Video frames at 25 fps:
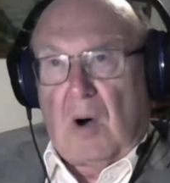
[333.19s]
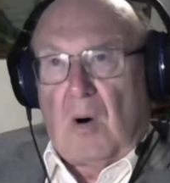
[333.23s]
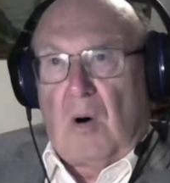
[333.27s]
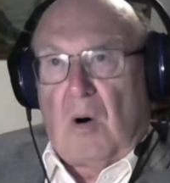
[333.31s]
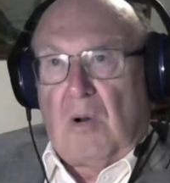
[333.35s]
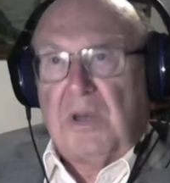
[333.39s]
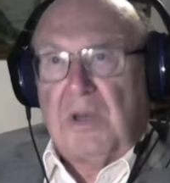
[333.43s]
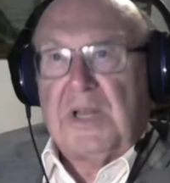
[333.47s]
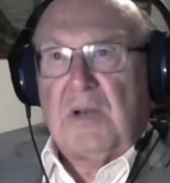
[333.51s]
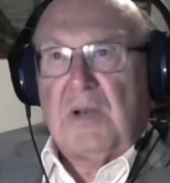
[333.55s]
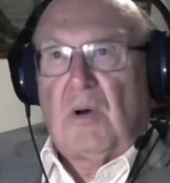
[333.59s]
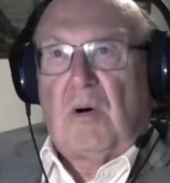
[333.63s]

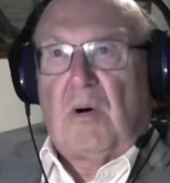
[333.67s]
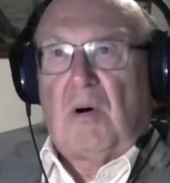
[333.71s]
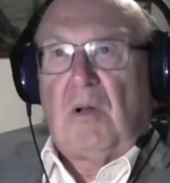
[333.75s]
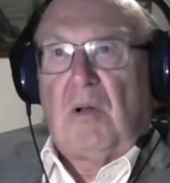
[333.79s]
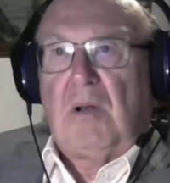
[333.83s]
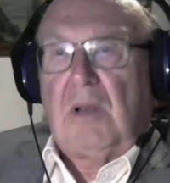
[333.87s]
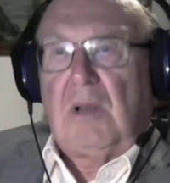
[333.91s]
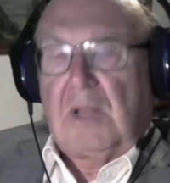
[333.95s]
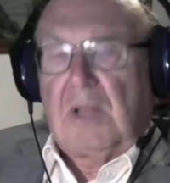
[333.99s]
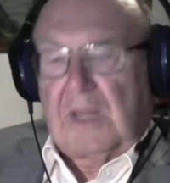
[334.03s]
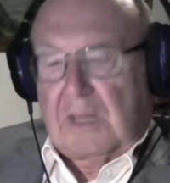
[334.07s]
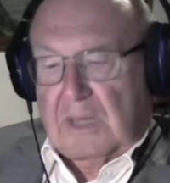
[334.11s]
All in
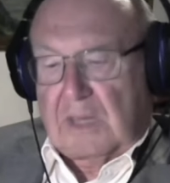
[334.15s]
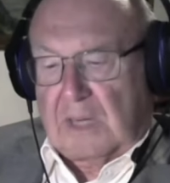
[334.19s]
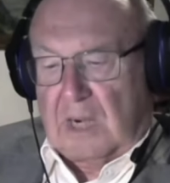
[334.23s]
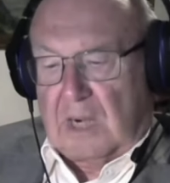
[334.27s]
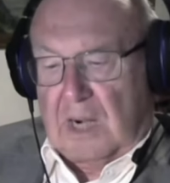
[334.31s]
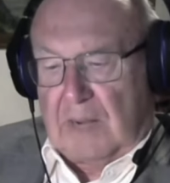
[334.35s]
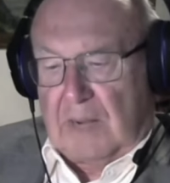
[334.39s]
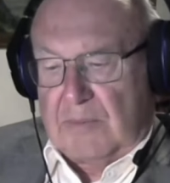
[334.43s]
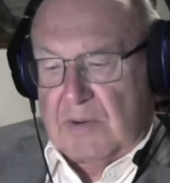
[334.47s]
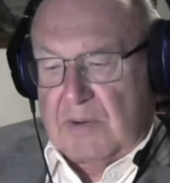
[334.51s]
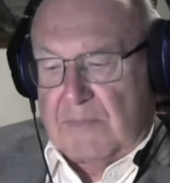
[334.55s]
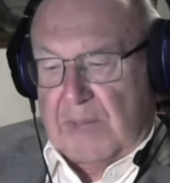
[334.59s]
all,
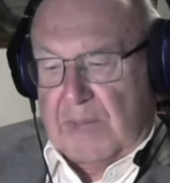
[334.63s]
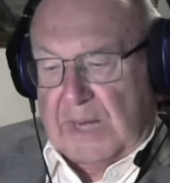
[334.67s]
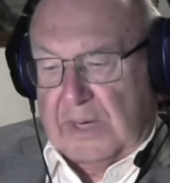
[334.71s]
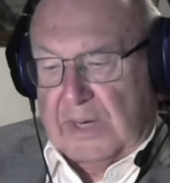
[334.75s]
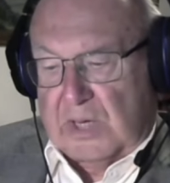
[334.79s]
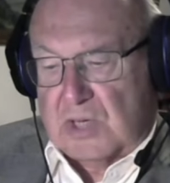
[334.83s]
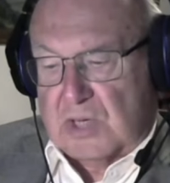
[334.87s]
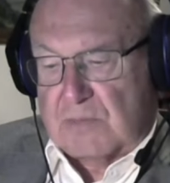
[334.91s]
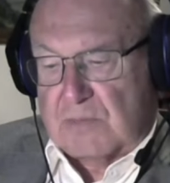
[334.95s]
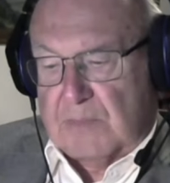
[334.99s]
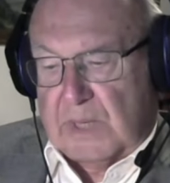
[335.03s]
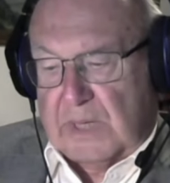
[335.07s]
carbon
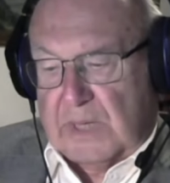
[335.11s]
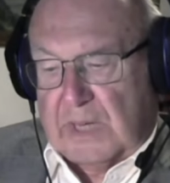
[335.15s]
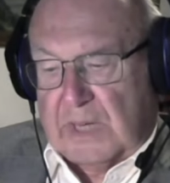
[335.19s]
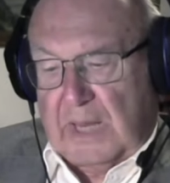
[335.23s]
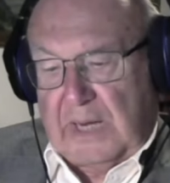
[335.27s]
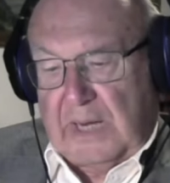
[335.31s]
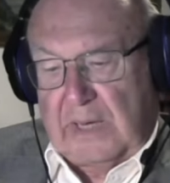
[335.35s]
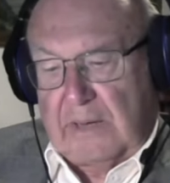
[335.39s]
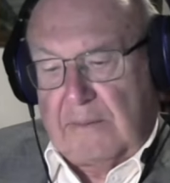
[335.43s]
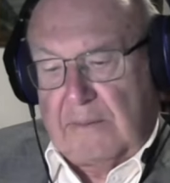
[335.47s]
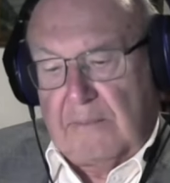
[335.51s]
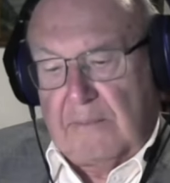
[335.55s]
management.
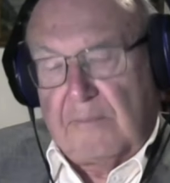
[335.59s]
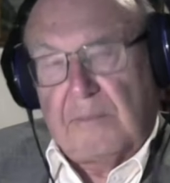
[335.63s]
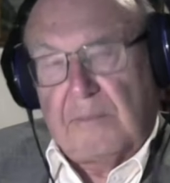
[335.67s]
And